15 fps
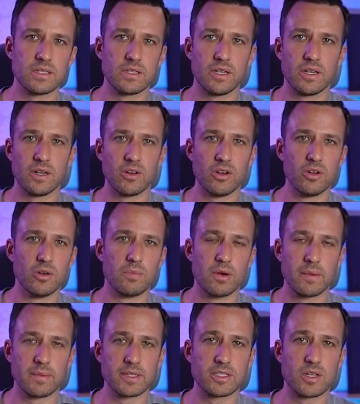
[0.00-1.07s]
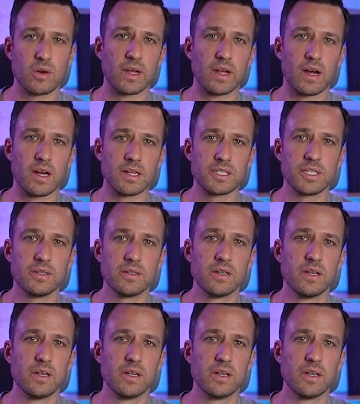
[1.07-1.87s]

new appointments going onto,